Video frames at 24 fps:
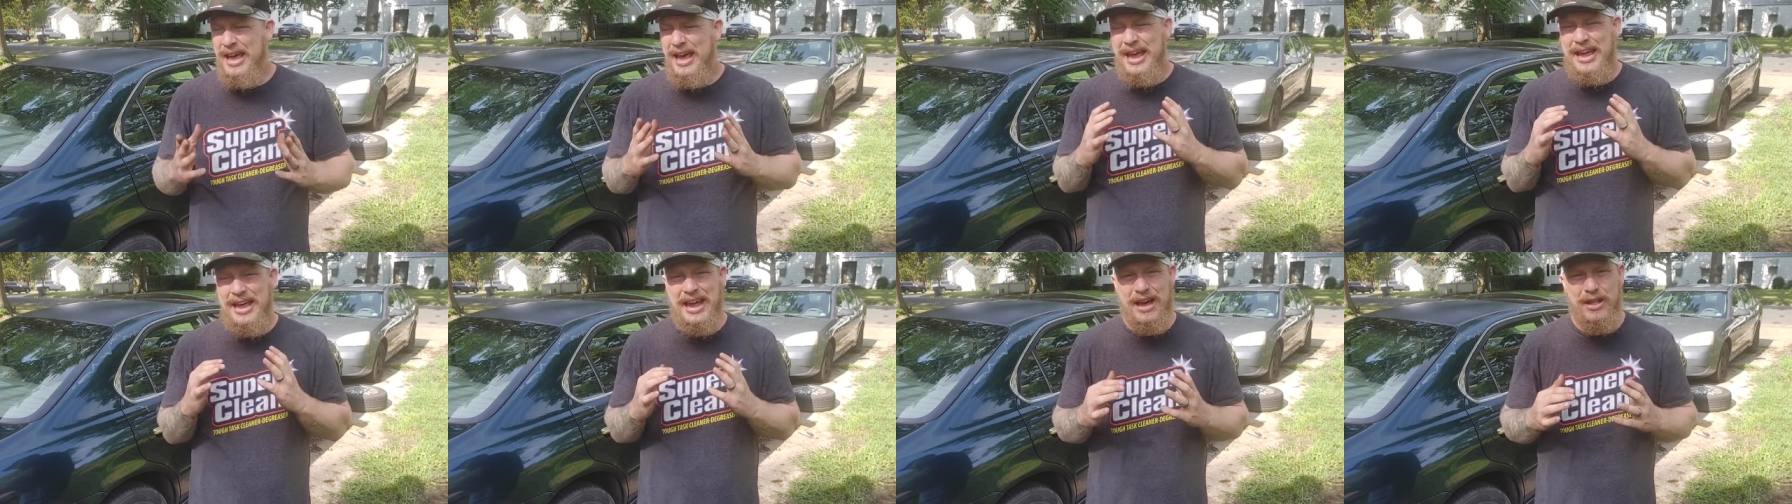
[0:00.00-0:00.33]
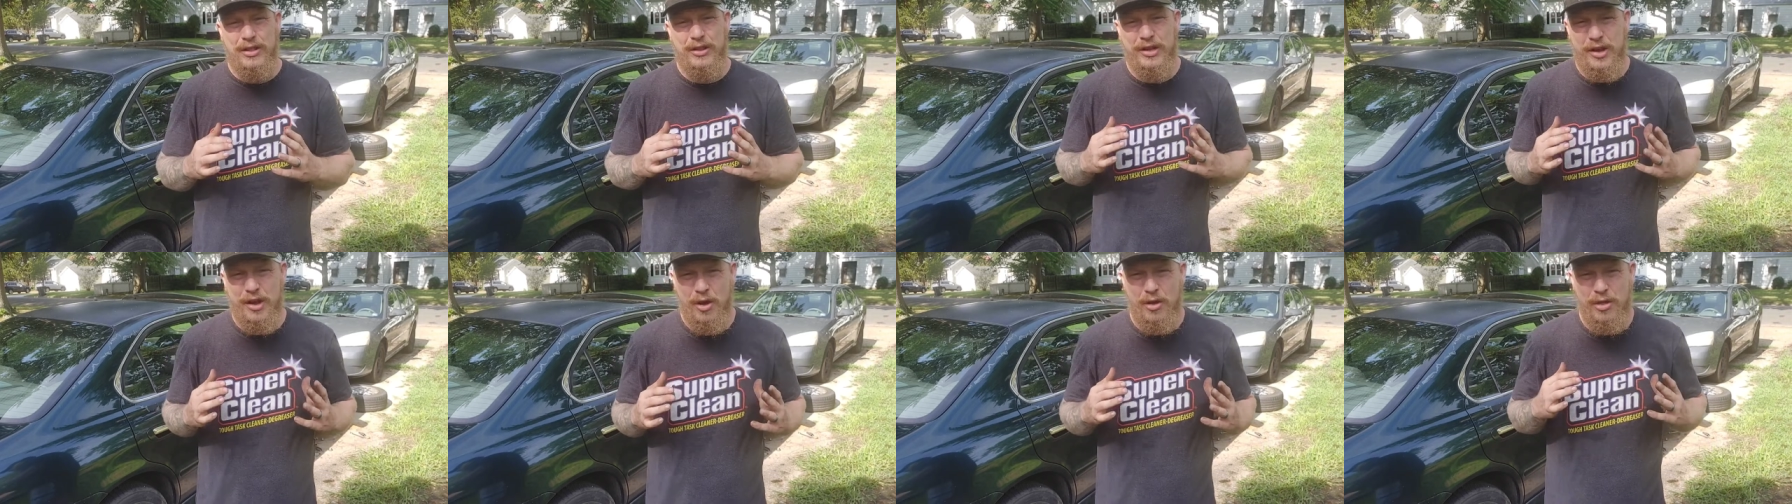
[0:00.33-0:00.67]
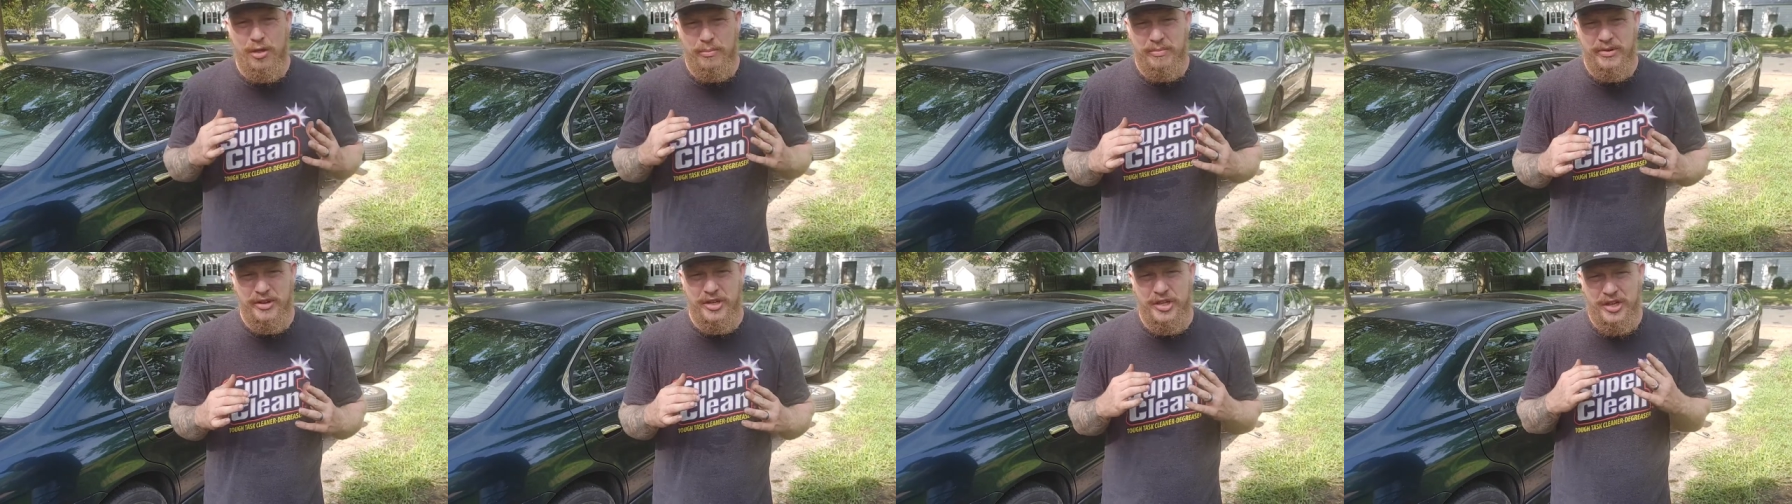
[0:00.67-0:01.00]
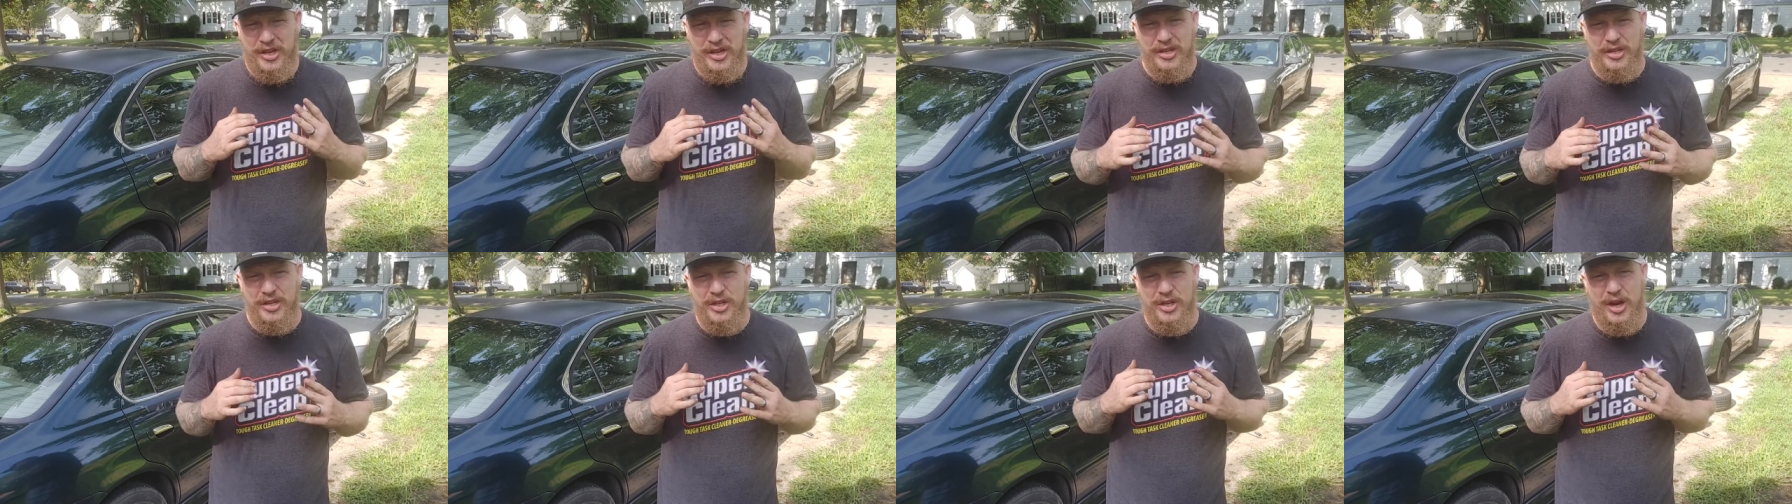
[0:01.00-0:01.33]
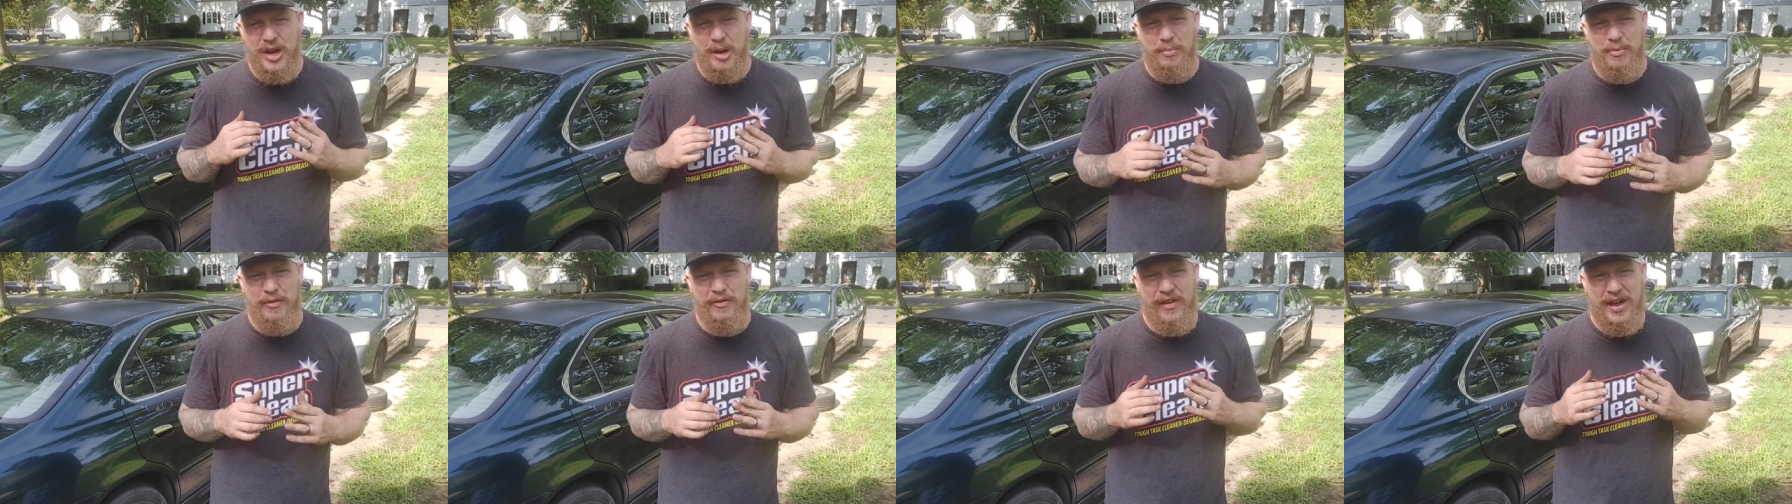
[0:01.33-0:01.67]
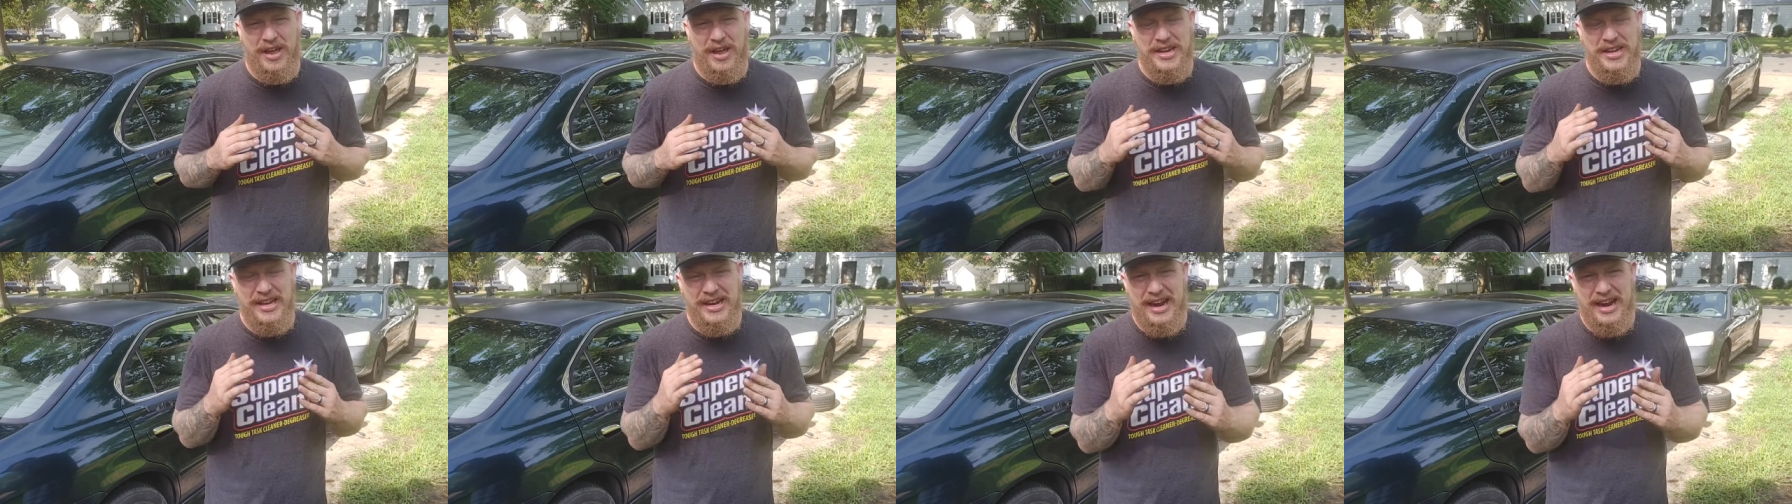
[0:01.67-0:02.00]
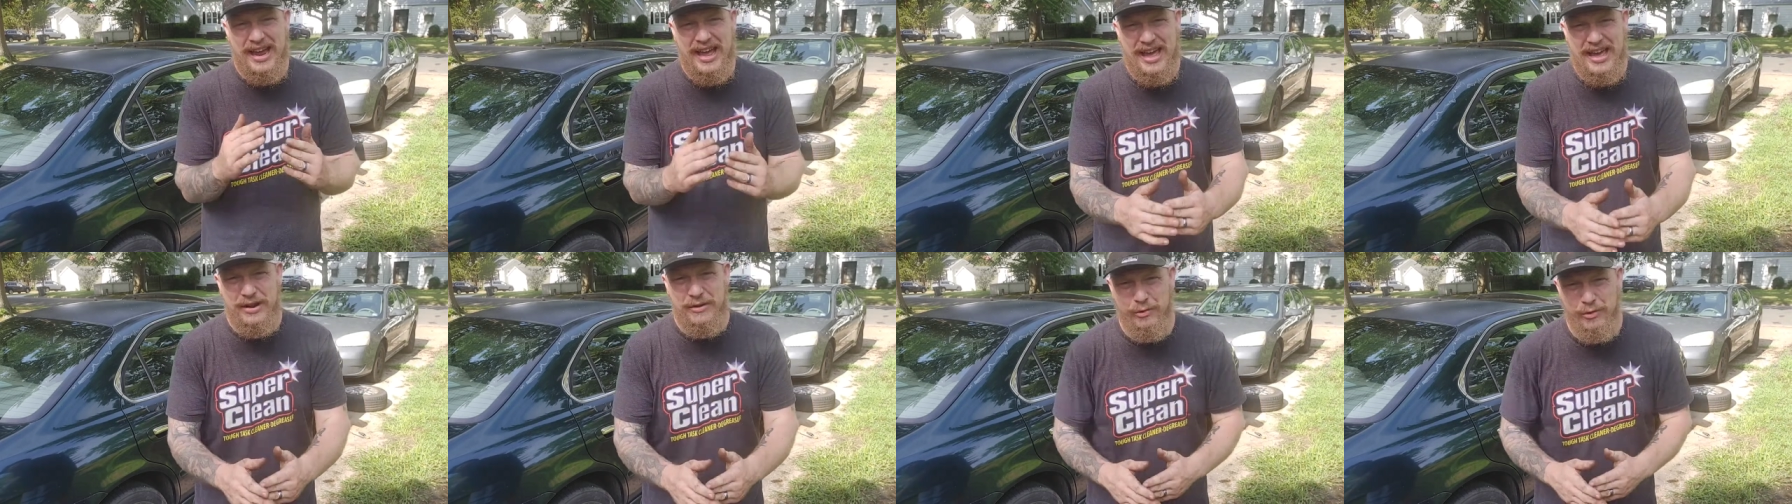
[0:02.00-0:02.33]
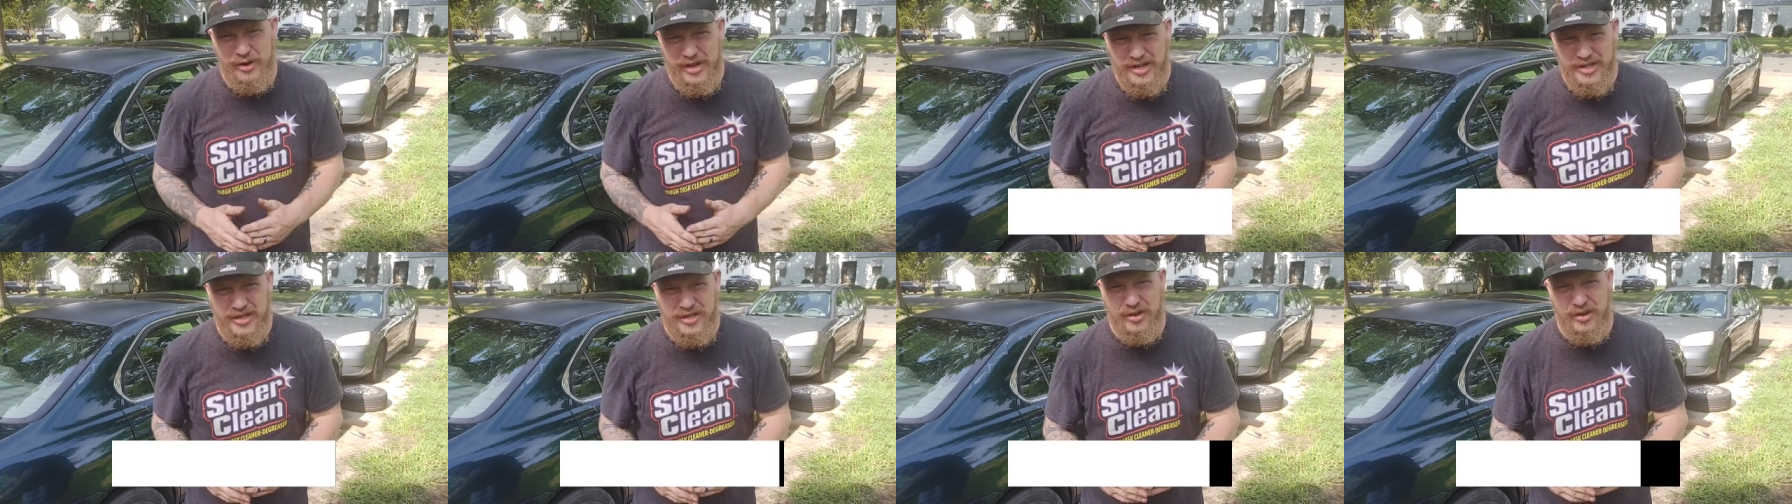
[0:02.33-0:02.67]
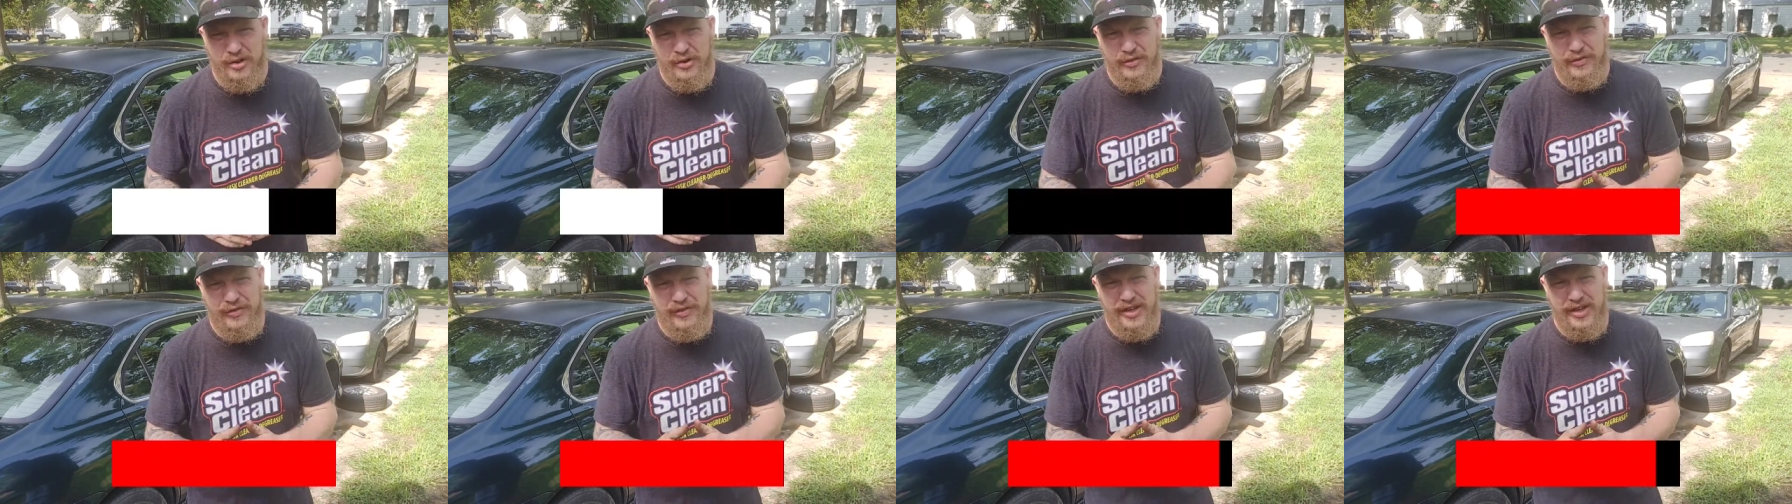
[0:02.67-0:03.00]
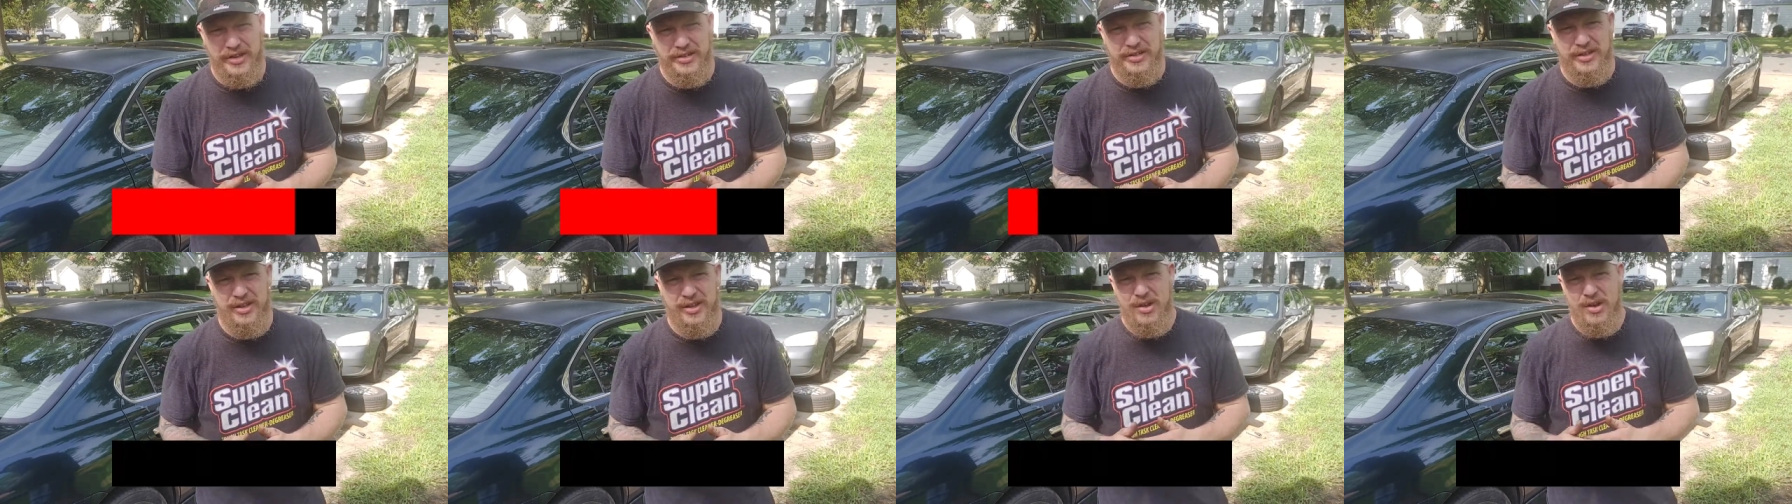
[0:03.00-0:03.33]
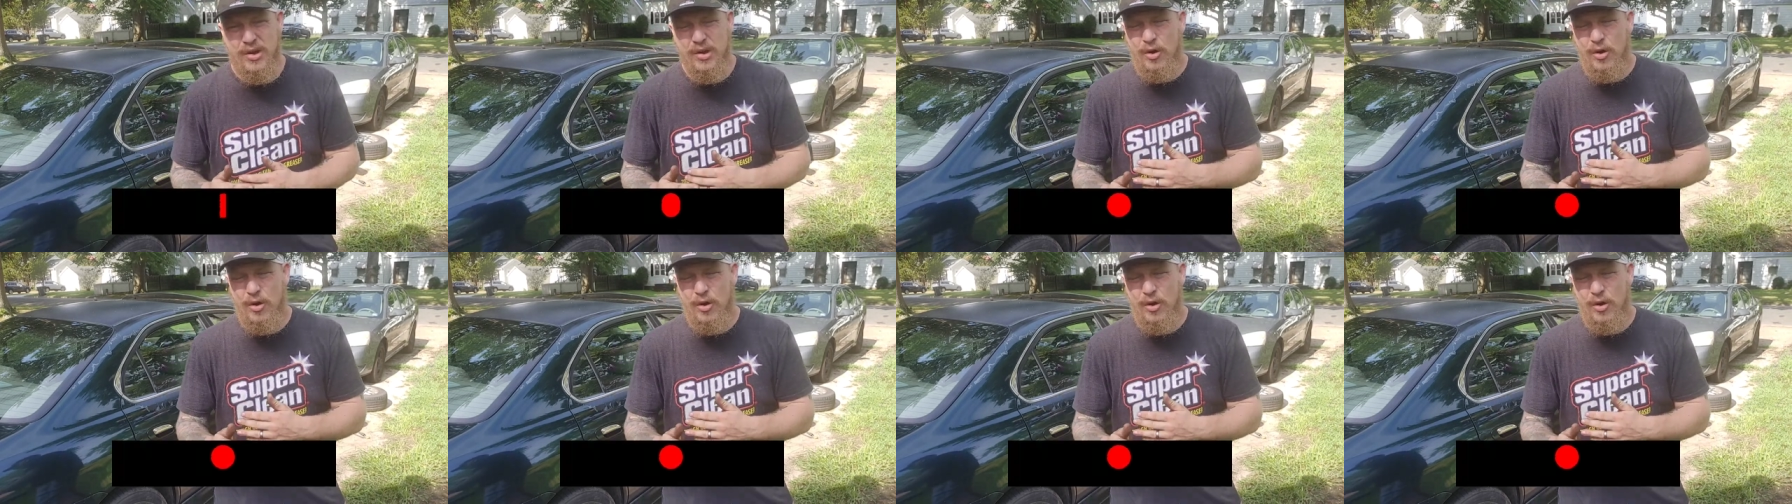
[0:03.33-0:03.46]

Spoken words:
Hey, I only go to the machine shop if I need a head resurfaced